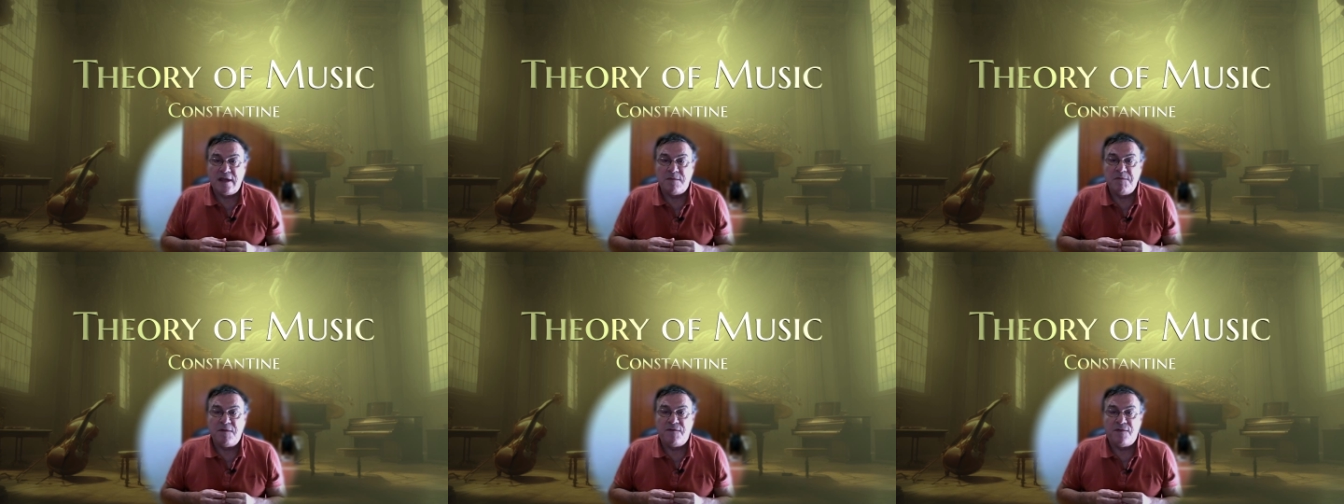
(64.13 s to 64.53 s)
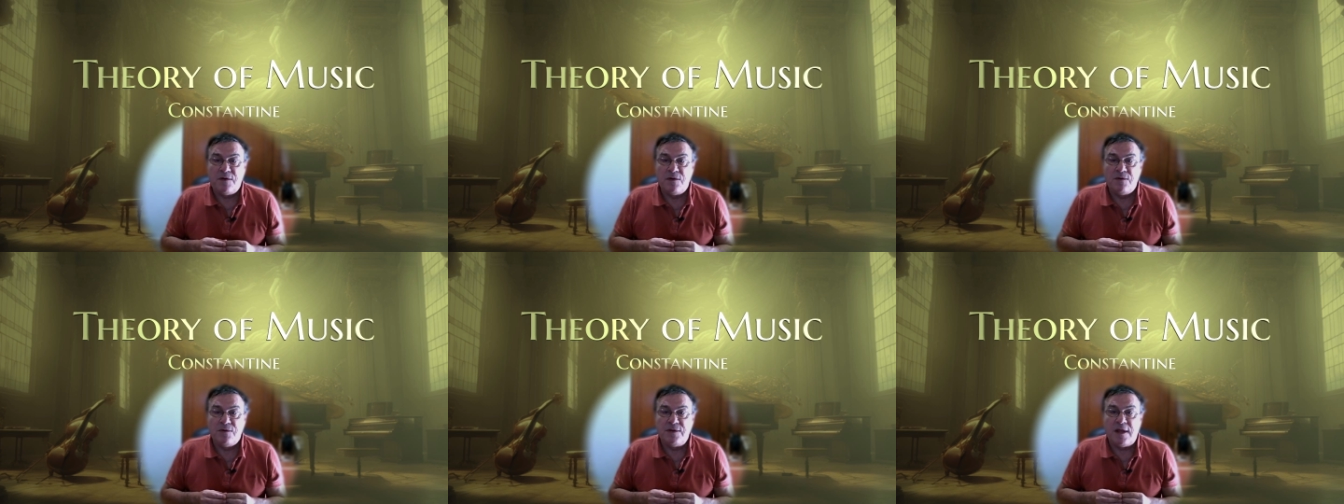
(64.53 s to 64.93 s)
be
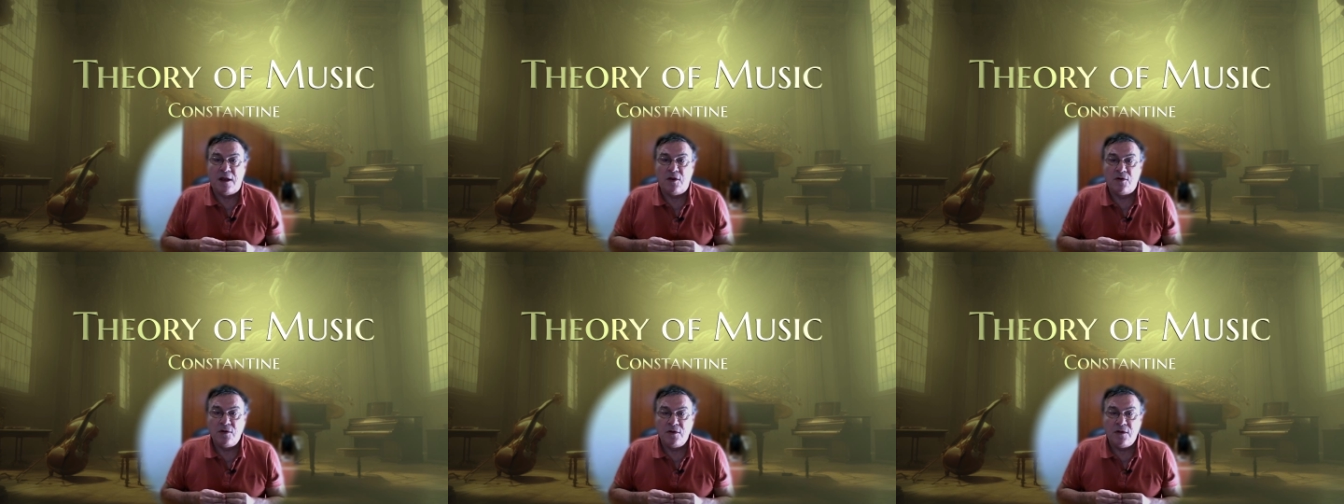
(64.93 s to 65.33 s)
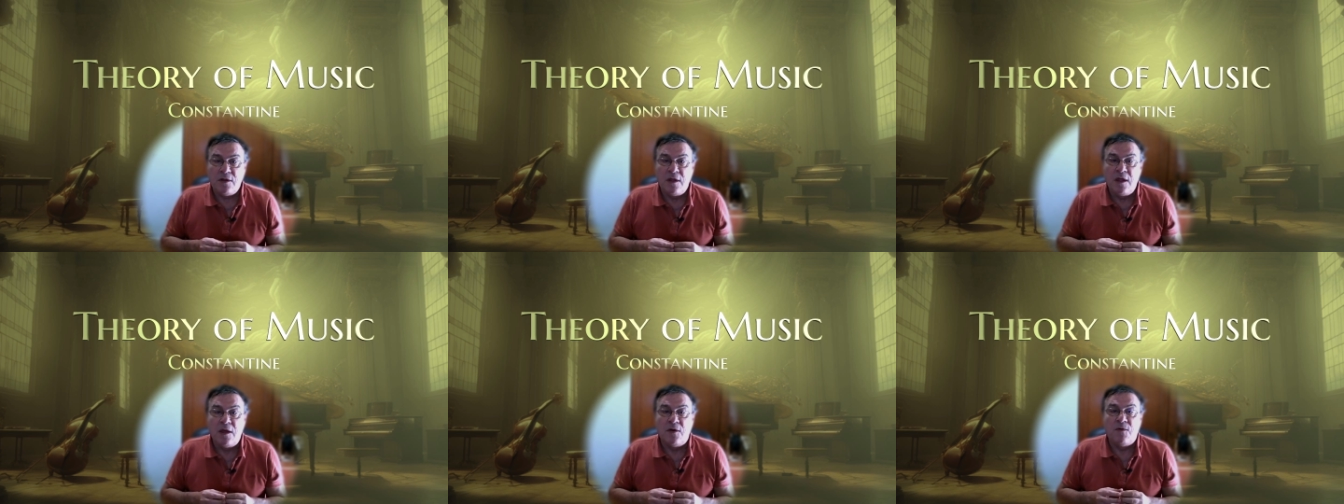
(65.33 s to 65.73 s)
followed along
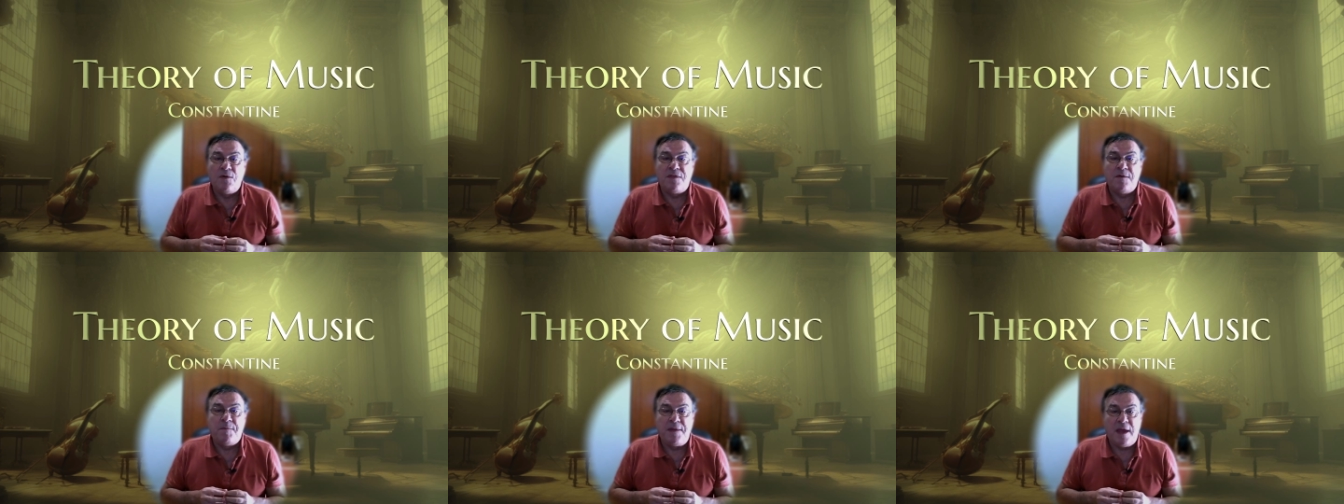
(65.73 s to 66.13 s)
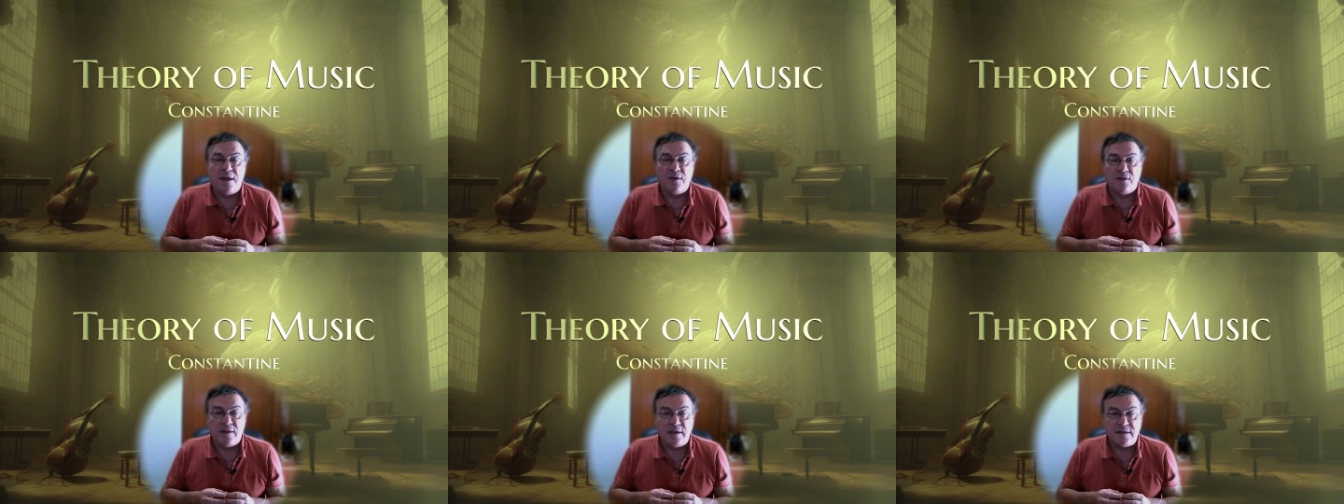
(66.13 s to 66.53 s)
with the
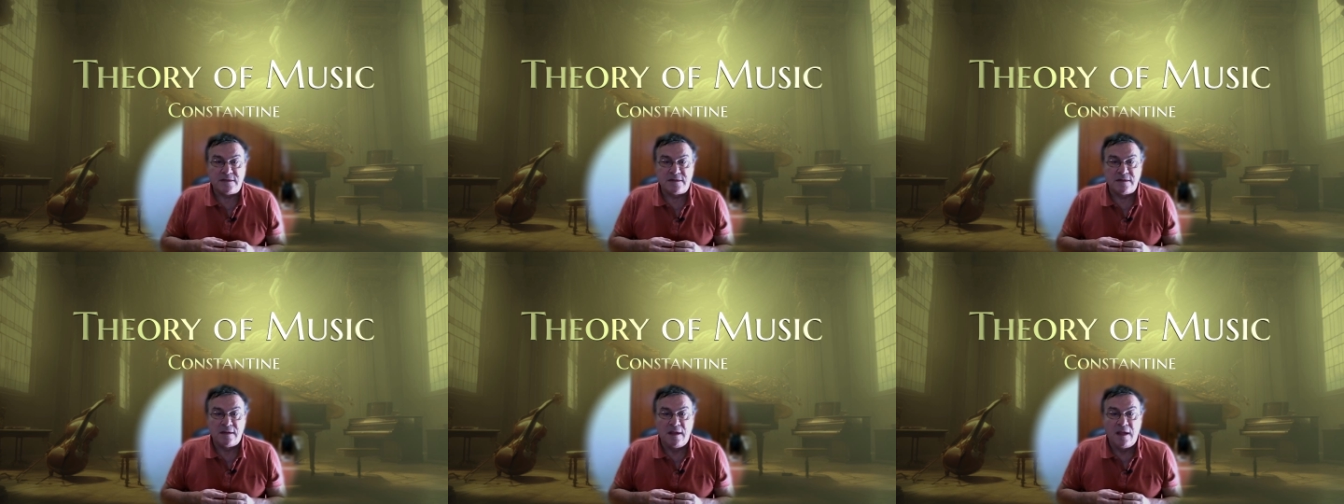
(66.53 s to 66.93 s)
piano keys